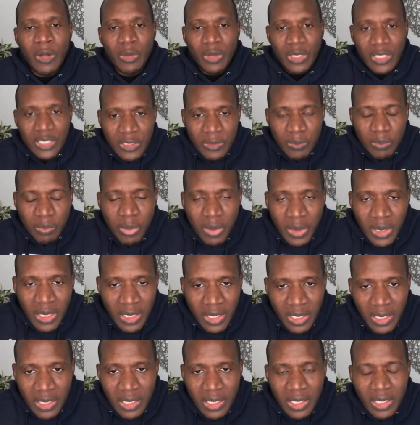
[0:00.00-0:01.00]
we
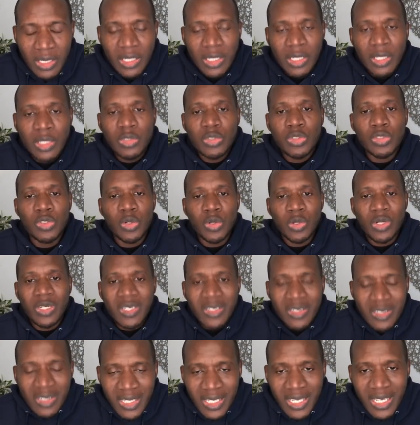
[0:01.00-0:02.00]
speak to
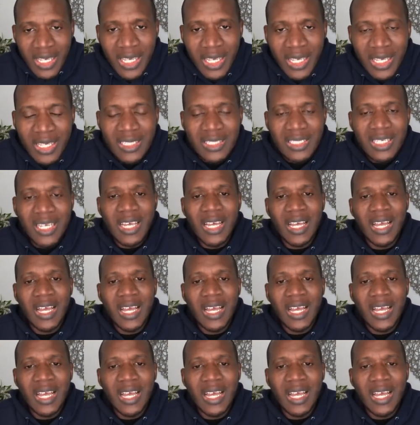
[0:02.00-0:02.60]
create